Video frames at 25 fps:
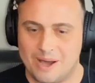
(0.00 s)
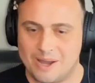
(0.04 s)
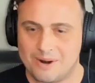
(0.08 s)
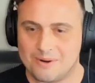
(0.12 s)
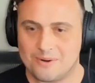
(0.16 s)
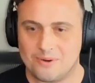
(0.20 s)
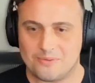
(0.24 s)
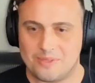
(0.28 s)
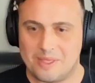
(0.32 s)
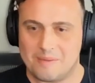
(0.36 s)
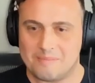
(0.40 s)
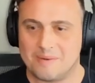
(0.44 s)
I
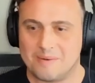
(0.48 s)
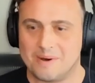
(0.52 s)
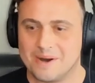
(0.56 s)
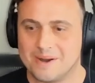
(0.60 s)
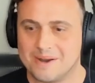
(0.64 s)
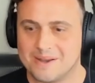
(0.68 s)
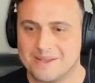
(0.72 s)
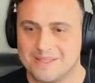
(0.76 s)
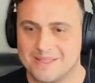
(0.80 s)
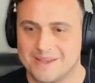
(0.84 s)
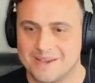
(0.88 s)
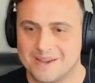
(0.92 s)
don't own that
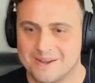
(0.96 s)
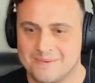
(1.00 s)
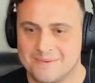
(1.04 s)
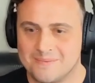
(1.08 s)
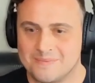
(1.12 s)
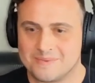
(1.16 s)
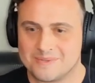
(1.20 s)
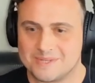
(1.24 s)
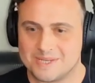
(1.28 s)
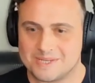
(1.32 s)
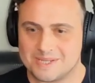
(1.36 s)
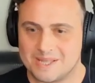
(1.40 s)
bug. Like
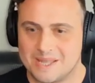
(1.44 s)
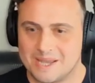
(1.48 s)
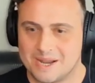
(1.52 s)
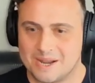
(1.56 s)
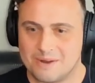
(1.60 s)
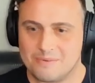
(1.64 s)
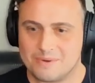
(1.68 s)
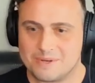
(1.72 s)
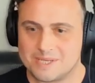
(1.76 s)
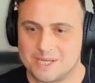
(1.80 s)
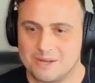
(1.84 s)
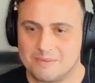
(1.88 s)
just
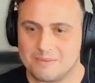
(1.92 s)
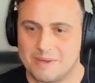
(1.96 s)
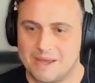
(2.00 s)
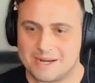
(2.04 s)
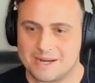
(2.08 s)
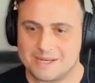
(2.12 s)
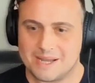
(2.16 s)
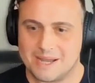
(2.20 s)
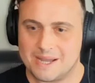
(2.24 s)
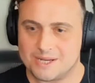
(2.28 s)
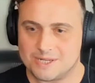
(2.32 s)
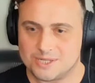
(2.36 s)
like I wouldn't tell him how
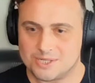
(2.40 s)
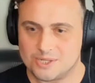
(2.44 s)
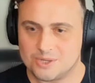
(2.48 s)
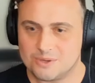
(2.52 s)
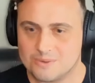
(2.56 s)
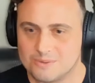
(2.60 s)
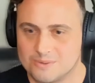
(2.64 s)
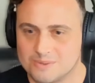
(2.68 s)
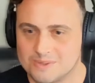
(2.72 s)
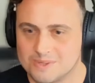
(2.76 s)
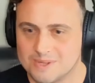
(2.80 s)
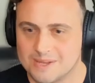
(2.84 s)
to tie his
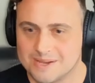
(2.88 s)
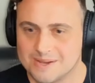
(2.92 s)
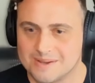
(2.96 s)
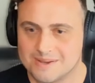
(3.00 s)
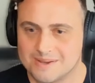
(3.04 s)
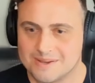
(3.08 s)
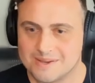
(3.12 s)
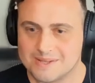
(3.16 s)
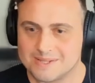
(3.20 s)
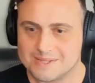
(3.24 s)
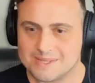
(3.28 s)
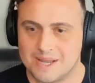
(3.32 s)
shoes.
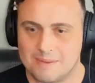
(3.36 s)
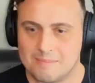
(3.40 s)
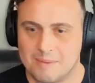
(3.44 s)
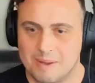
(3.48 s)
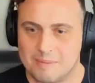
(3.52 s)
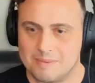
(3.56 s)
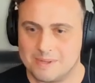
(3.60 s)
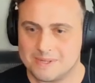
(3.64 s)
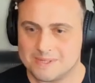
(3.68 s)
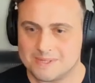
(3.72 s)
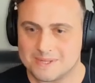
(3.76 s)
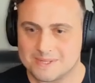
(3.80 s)
Like it's not
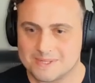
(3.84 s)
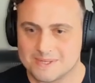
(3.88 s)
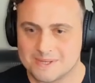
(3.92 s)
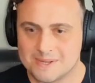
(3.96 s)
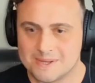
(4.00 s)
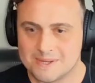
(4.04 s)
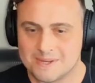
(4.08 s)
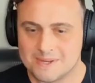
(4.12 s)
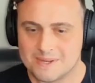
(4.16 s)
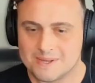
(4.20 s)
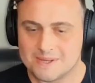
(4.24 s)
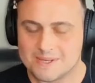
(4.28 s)
my
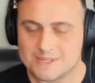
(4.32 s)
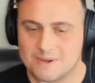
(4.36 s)
business.